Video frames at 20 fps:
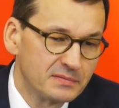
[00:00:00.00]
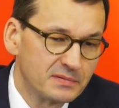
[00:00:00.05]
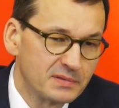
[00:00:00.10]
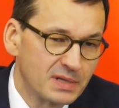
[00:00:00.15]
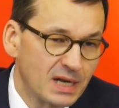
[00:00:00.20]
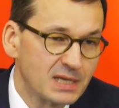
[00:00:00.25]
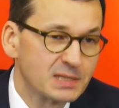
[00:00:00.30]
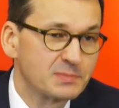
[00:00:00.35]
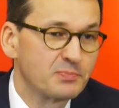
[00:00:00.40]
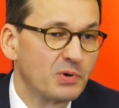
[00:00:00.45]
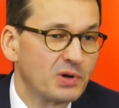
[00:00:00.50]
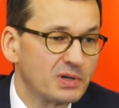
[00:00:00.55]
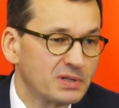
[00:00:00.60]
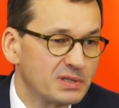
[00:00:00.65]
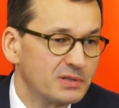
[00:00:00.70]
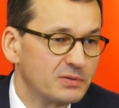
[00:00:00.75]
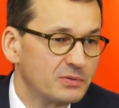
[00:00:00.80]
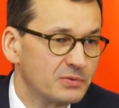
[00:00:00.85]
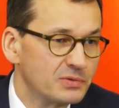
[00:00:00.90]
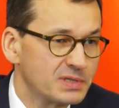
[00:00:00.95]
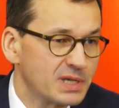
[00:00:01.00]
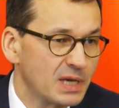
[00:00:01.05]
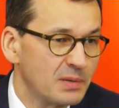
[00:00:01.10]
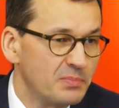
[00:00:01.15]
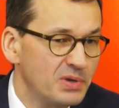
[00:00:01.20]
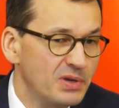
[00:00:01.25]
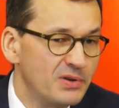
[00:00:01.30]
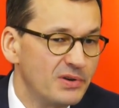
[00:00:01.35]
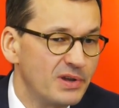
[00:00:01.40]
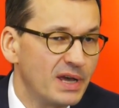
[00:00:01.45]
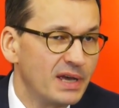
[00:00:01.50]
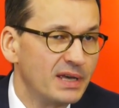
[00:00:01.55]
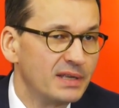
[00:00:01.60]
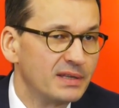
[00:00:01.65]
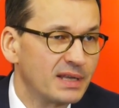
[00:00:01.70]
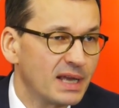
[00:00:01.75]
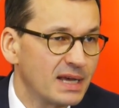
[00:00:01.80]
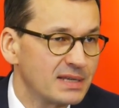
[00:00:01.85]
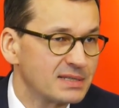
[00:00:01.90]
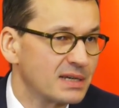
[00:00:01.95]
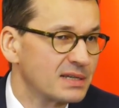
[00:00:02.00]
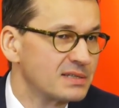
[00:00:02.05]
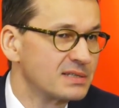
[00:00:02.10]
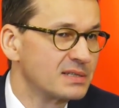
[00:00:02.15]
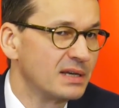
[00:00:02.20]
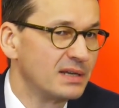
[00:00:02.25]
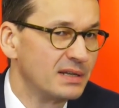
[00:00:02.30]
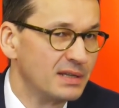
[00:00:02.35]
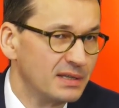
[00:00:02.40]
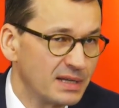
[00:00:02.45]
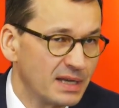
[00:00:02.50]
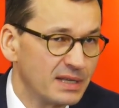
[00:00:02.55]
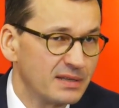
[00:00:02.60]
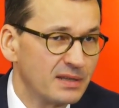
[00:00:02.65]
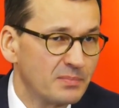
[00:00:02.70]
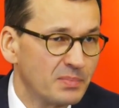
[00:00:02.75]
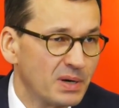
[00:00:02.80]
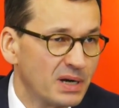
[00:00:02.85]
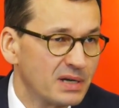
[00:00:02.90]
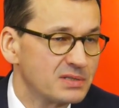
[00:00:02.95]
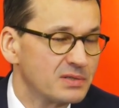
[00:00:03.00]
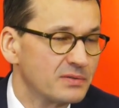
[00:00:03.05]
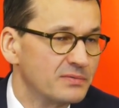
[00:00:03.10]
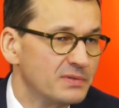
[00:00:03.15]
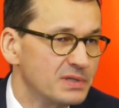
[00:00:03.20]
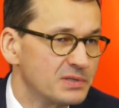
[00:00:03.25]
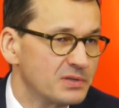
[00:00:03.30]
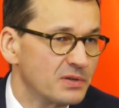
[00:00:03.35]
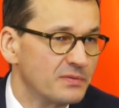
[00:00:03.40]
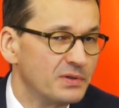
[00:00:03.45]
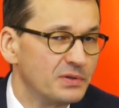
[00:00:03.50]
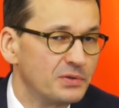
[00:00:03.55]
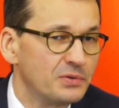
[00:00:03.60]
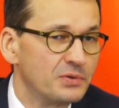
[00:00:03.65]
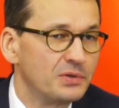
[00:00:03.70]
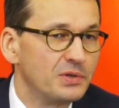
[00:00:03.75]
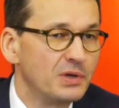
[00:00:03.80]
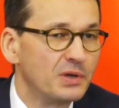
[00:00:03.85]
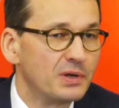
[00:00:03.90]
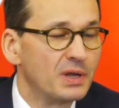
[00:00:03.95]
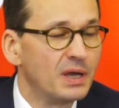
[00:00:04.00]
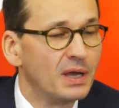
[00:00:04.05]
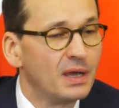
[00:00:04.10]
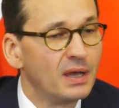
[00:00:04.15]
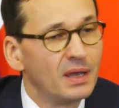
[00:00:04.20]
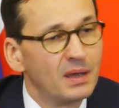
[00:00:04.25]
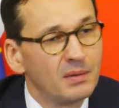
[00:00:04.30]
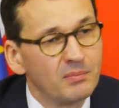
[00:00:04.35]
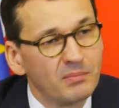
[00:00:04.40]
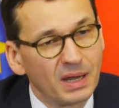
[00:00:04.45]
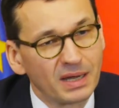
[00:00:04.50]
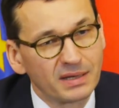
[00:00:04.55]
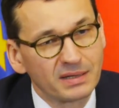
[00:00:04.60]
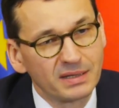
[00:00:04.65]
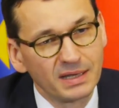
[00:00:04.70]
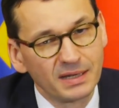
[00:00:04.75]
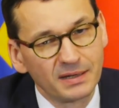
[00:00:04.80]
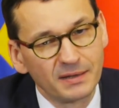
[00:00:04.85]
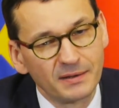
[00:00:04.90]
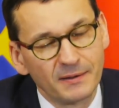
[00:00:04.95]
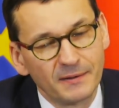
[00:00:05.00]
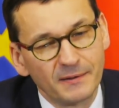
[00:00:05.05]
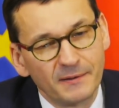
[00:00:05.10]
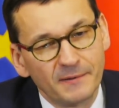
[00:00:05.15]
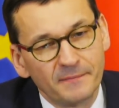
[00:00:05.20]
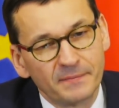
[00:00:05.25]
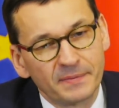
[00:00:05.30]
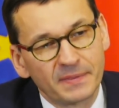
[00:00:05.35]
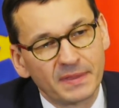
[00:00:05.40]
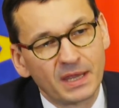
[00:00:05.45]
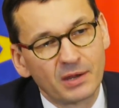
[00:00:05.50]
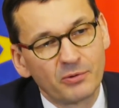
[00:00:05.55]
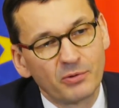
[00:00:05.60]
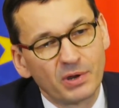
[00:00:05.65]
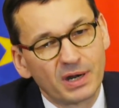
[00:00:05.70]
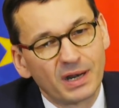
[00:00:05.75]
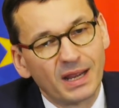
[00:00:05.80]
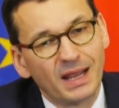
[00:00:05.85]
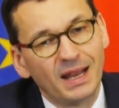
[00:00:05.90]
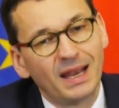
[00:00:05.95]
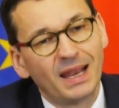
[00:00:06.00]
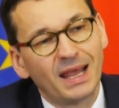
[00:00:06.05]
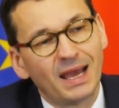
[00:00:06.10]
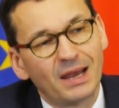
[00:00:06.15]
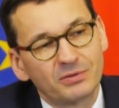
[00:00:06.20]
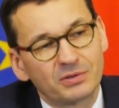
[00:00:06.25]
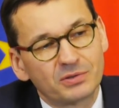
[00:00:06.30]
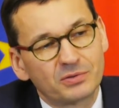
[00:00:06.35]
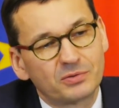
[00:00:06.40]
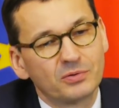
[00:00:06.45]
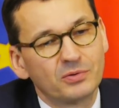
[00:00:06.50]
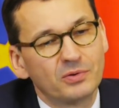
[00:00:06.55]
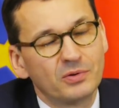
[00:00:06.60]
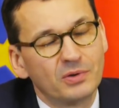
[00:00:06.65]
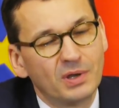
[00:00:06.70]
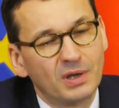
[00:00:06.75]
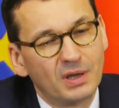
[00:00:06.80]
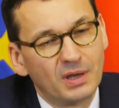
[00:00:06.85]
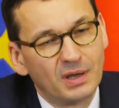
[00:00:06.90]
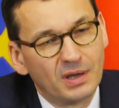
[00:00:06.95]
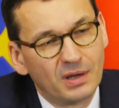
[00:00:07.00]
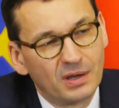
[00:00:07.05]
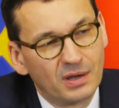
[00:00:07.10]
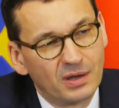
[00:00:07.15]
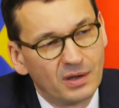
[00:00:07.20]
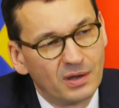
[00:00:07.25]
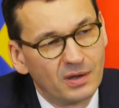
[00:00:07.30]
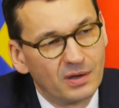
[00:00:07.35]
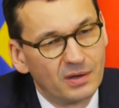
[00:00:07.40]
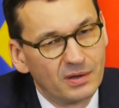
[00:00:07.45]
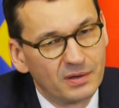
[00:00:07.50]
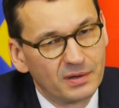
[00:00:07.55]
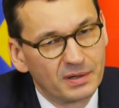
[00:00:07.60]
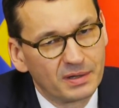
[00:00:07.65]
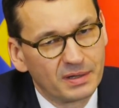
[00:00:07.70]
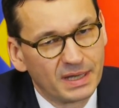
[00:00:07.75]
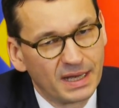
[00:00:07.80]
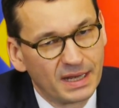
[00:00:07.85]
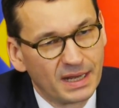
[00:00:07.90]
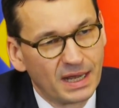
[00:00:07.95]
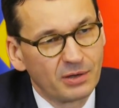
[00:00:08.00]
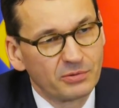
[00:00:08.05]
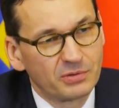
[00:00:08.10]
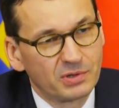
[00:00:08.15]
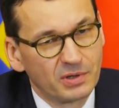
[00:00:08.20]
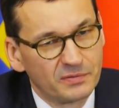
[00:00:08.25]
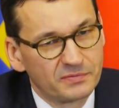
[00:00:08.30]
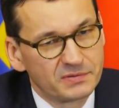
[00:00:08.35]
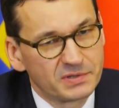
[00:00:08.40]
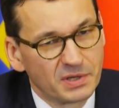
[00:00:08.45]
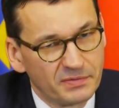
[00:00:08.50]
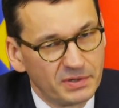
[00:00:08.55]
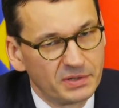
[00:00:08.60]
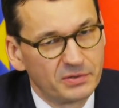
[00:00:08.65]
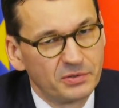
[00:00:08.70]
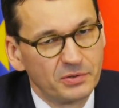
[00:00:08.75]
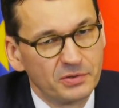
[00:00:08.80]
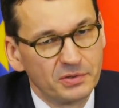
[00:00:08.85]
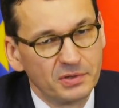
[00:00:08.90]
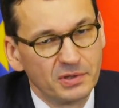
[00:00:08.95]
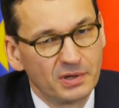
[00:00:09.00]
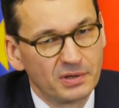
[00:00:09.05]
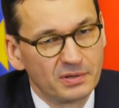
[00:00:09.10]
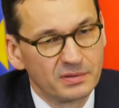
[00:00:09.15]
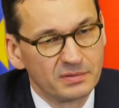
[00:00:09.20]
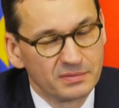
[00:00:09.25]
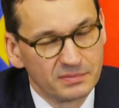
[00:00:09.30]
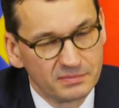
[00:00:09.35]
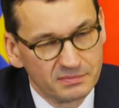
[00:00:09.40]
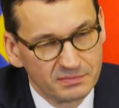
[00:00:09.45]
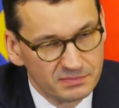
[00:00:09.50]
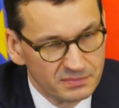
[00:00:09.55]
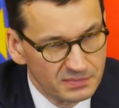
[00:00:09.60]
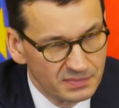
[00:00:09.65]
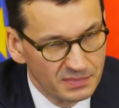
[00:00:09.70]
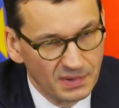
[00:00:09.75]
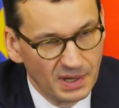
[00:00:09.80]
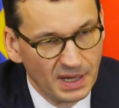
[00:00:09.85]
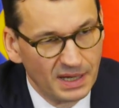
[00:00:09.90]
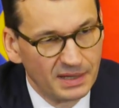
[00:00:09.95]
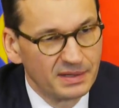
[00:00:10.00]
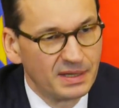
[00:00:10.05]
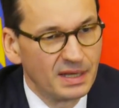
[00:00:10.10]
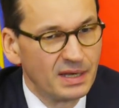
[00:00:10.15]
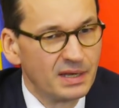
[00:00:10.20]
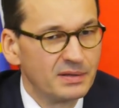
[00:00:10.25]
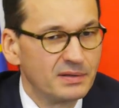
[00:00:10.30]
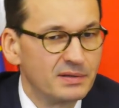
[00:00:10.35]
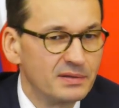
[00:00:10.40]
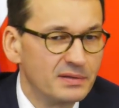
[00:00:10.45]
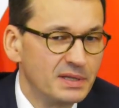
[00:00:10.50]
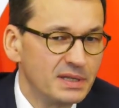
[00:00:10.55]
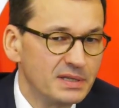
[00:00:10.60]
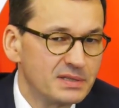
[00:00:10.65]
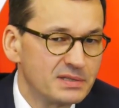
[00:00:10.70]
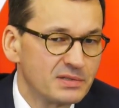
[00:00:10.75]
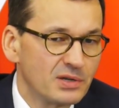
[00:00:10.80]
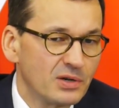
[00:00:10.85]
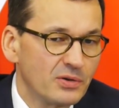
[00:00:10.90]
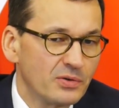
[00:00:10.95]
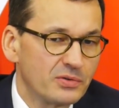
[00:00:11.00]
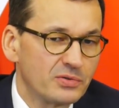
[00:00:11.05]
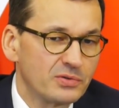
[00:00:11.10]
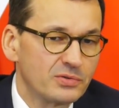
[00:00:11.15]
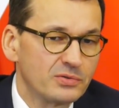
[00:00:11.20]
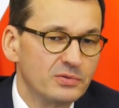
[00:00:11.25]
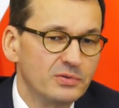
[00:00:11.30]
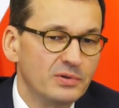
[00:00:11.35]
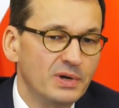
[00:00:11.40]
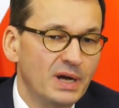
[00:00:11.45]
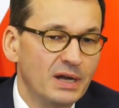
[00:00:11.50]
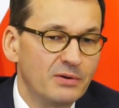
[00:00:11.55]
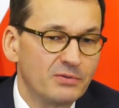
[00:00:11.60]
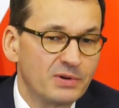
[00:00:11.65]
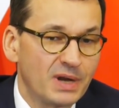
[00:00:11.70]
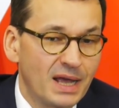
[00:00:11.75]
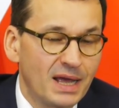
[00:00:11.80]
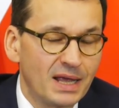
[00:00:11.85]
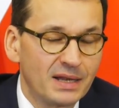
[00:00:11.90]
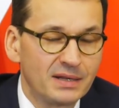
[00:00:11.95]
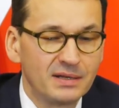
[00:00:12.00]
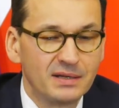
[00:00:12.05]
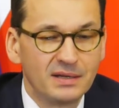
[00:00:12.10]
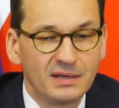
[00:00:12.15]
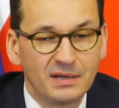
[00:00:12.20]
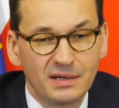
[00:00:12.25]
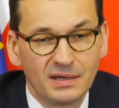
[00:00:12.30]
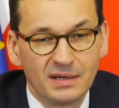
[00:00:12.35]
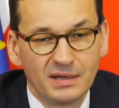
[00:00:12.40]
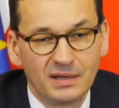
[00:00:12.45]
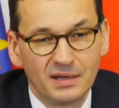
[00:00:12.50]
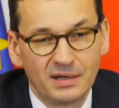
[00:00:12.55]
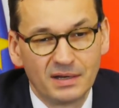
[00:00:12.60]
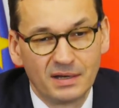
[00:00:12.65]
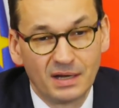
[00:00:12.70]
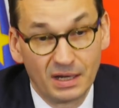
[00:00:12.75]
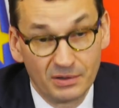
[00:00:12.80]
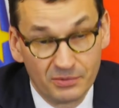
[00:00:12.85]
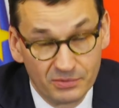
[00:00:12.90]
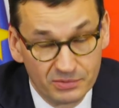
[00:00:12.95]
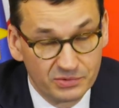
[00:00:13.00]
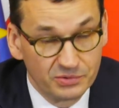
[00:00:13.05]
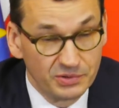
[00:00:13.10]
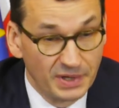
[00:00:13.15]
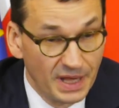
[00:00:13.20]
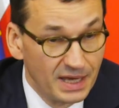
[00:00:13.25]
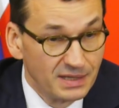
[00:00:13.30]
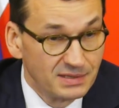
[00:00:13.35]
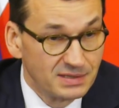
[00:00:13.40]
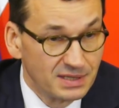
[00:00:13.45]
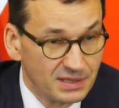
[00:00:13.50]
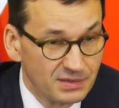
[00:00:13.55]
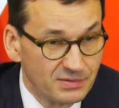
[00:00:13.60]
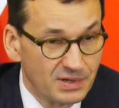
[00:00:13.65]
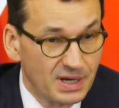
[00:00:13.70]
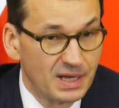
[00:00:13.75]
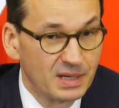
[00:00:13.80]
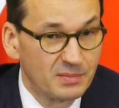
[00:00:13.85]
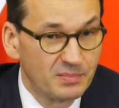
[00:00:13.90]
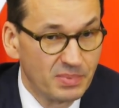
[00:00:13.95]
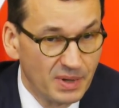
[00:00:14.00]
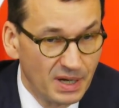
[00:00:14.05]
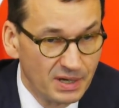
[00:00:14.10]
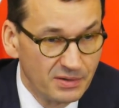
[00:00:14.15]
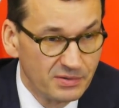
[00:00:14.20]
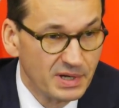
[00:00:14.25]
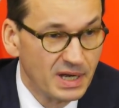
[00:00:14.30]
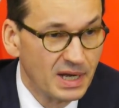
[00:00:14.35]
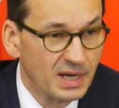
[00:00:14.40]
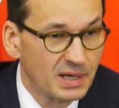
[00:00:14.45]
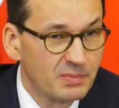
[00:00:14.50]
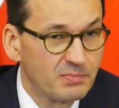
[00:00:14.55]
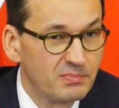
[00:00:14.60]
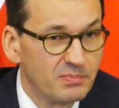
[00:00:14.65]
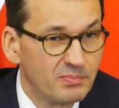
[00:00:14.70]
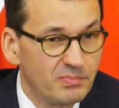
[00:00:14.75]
transported to Siberia and Kazakhstan and other parts of the Soviet Union. Back then, they were allowed to get out of Soviet Union, and they did so through Iran, today's Iran, Iraq,